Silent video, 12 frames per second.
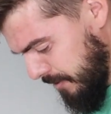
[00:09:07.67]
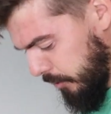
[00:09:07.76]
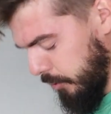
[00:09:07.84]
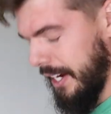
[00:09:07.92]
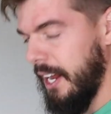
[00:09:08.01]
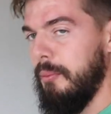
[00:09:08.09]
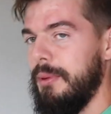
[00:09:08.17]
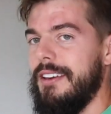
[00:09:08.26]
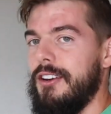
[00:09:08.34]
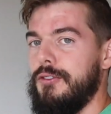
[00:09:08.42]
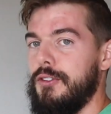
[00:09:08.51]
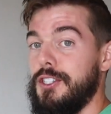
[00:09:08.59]
We gotta be
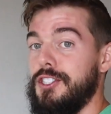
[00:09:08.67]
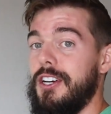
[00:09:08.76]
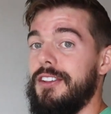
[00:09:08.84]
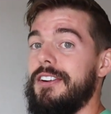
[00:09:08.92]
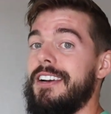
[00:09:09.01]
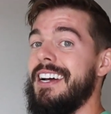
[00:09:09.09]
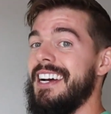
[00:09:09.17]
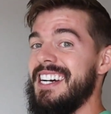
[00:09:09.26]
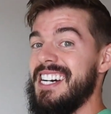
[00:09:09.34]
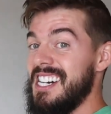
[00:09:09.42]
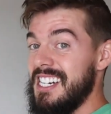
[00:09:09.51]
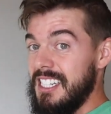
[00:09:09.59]
here for each other.
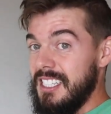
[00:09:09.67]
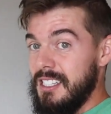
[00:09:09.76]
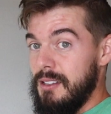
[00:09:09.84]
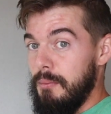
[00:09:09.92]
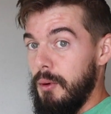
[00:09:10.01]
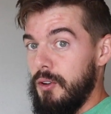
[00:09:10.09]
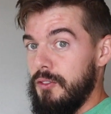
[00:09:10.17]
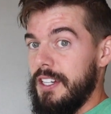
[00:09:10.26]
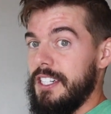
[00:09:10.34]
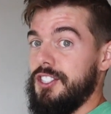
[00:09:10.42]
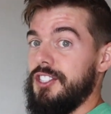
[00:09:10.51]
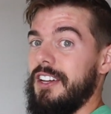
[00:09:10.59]

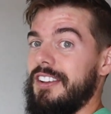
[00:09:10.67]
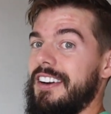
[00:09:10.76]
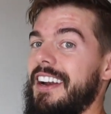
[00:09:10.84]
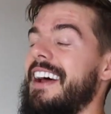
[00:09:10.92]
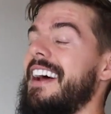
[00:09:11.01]
Motivate each other.